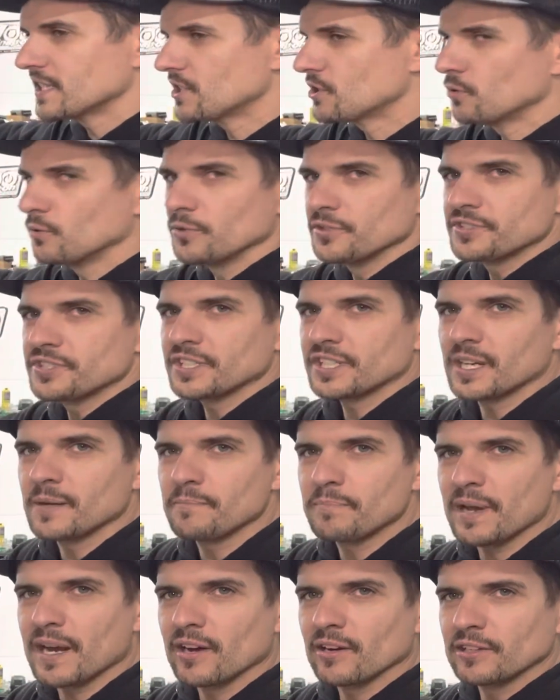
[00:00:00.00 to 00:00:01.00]
tools to
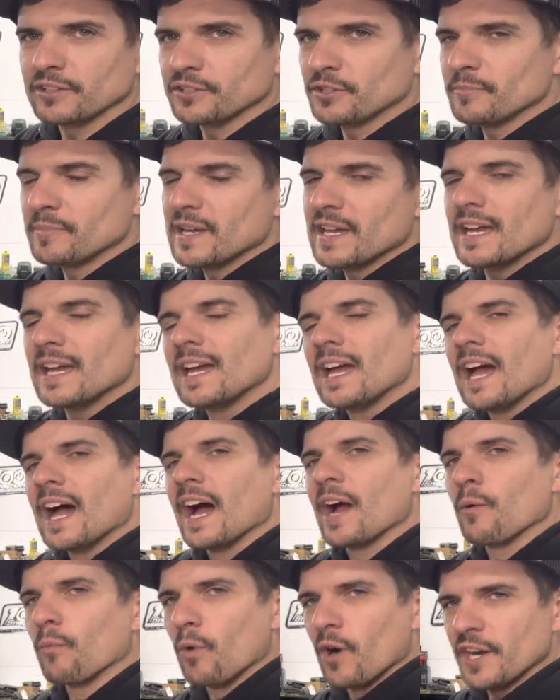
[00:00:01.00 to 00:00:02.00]
compare a little bit.
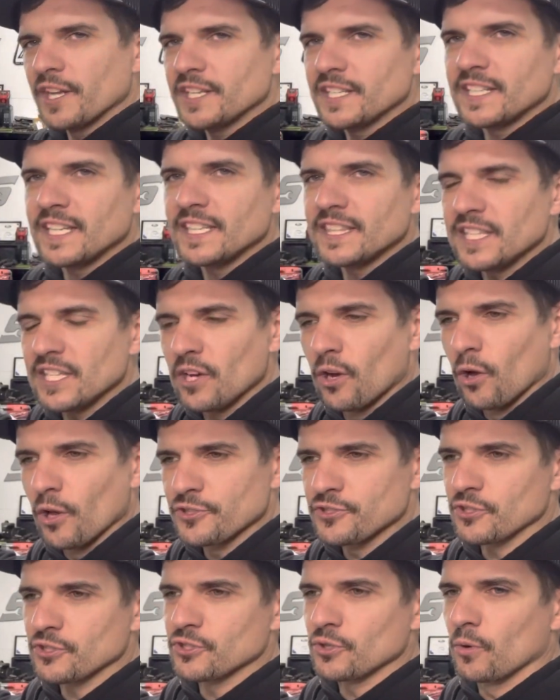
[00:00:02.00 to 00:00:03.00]
I wanted to get the
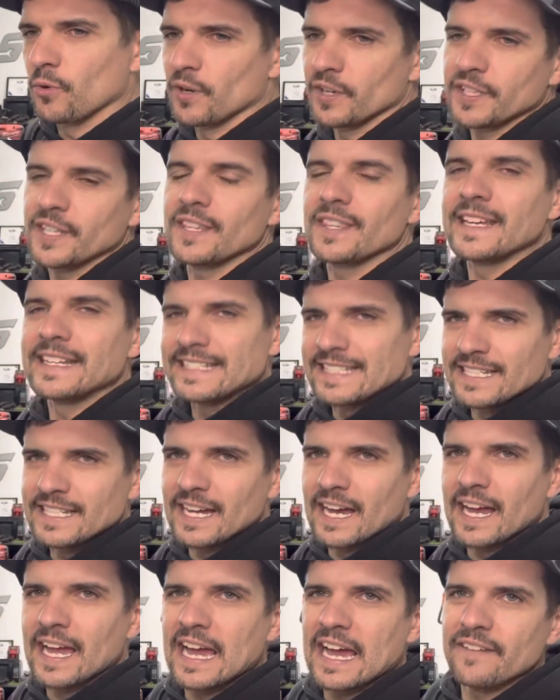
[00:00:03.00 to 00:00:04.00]
Ultra Torque. They did
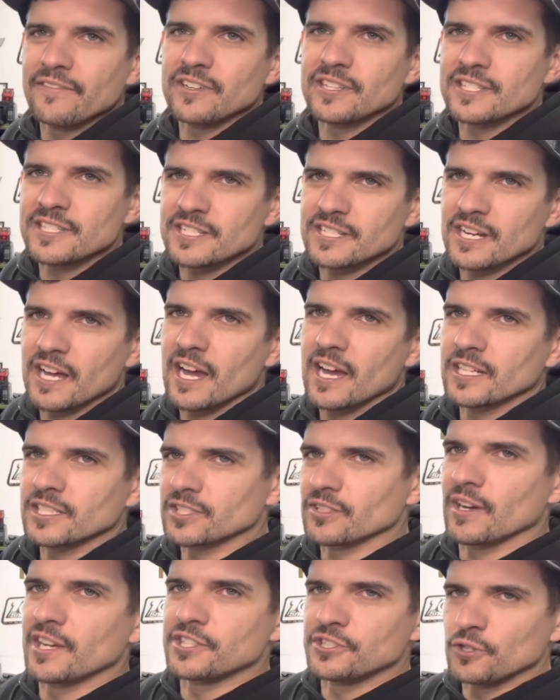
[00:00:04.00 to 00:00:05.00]
not have it in stock,
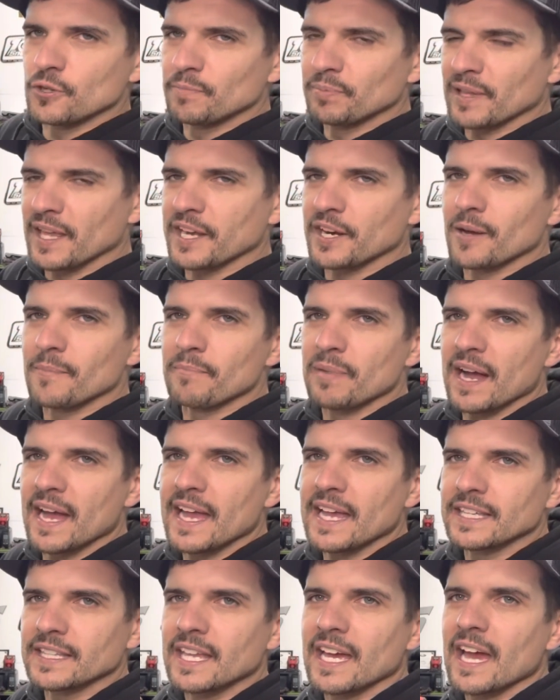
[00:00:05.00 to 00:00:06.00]
so I do plan on
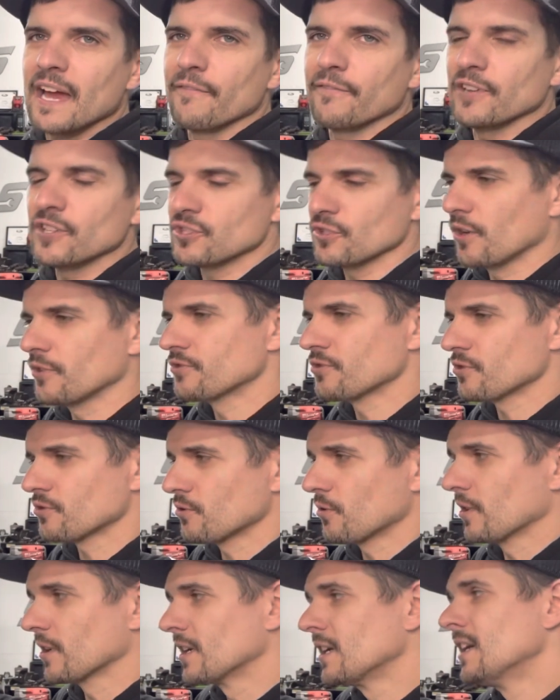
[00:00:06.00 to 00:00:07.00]
buying the 1/2-inch Ultra
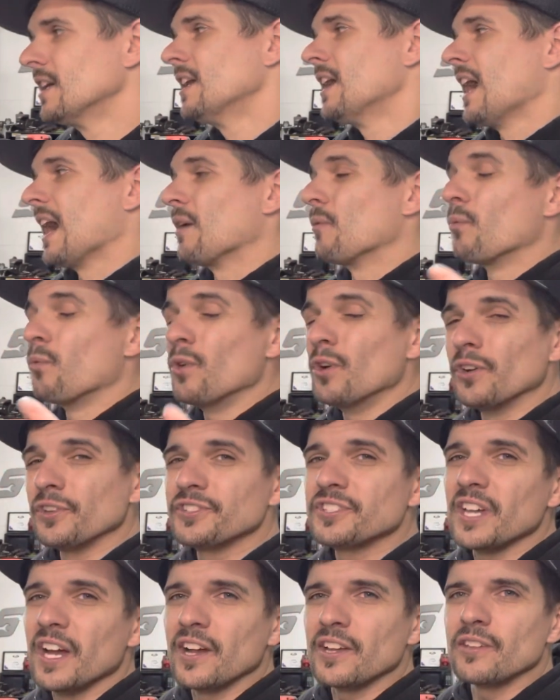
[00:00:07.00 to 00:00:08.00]
Torque. I will
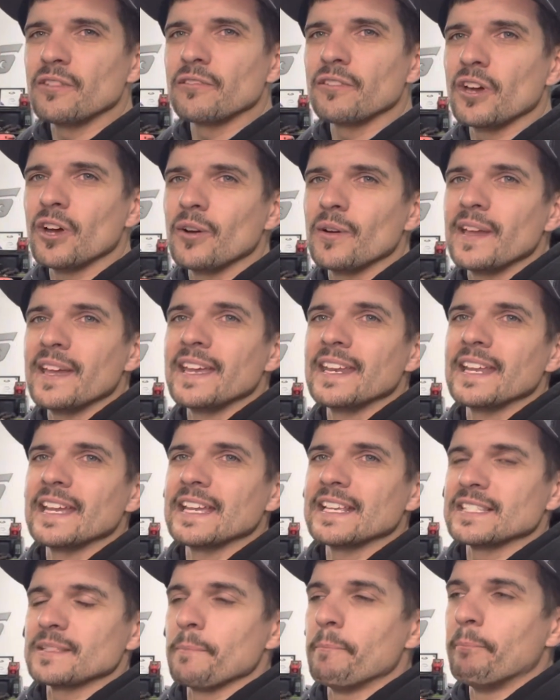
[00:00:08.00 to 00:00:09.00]
tell you though, it
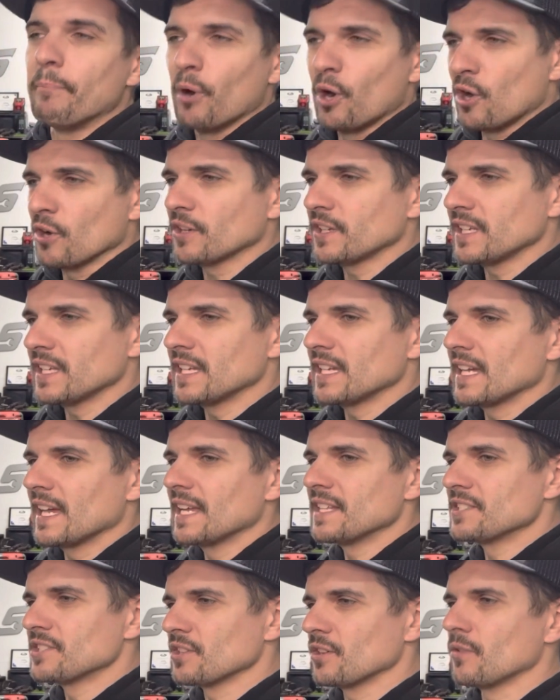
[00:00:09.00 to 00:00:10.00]
is bulky,
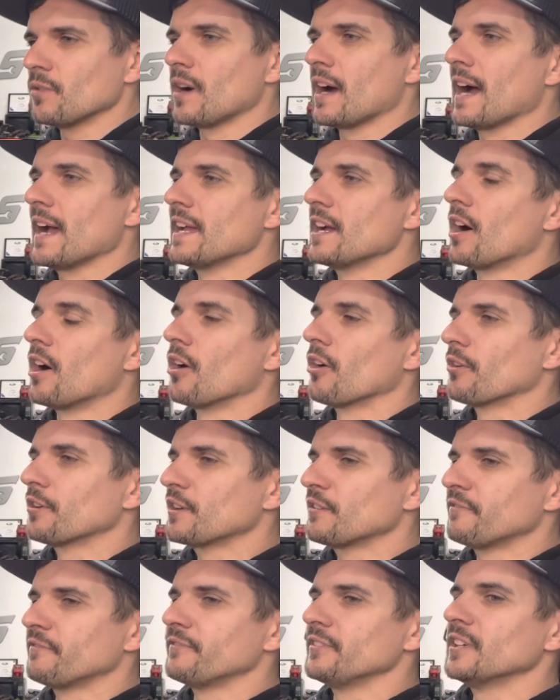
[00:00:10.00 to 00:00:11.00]
and so I
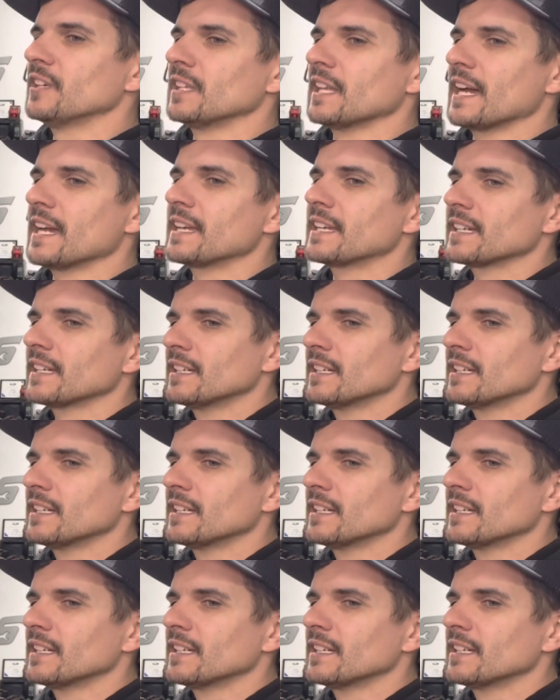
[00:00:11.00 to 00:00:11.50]
already feel like